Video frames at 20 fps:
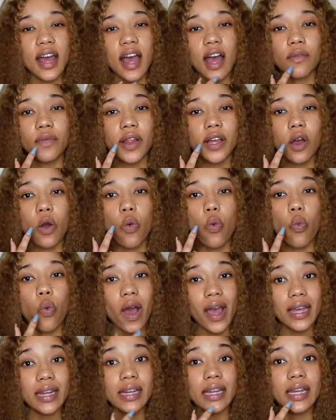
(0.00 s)
have like a
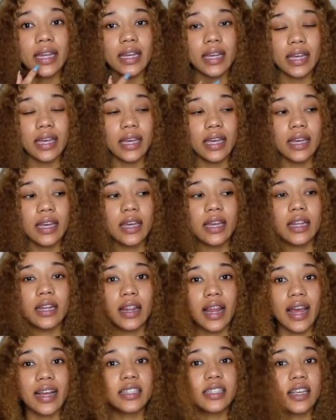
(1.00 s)
whitening kit
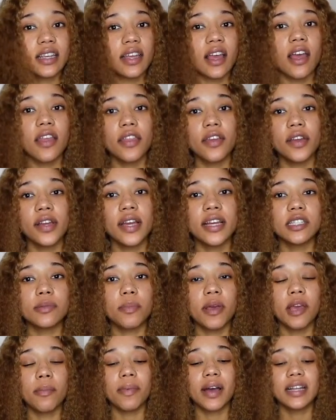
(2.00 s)
like together has
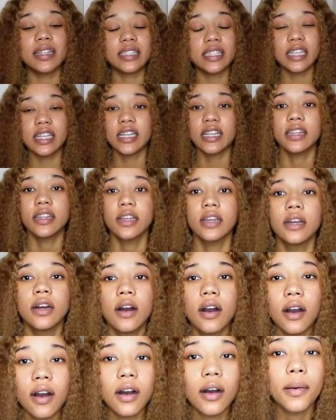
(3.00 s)
made my teeth,
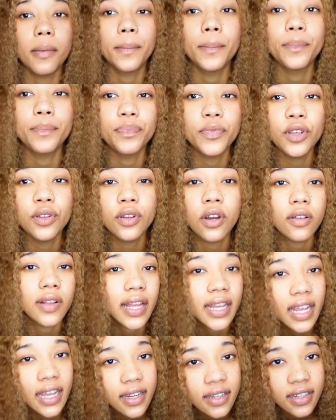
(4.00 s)
um, you know,
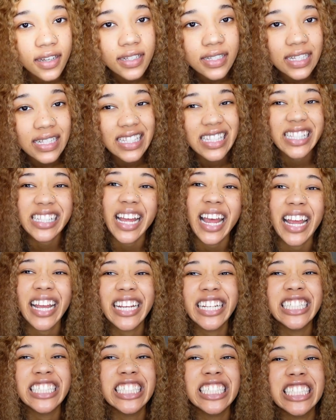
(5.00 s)
like it doesn't
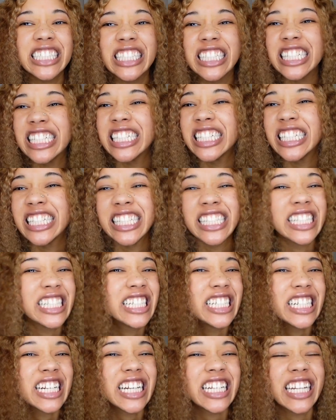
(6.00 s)
stain
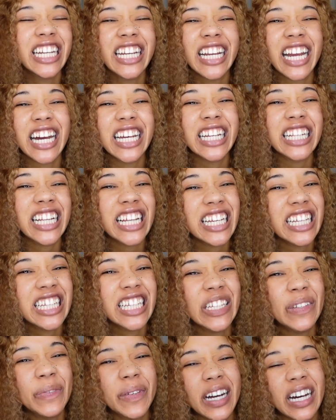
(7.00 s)
and they kind of like
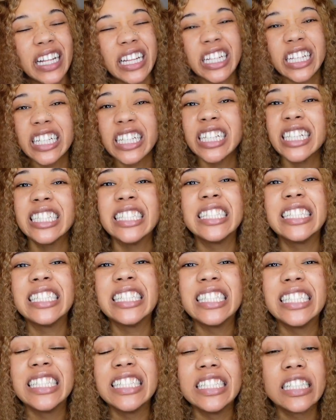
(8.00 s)
keep color
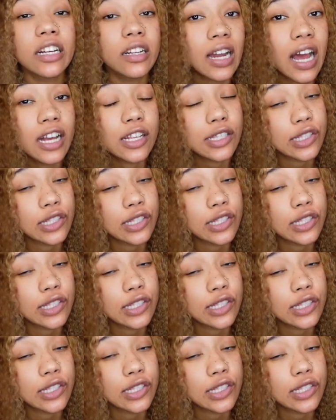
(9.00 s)
they're not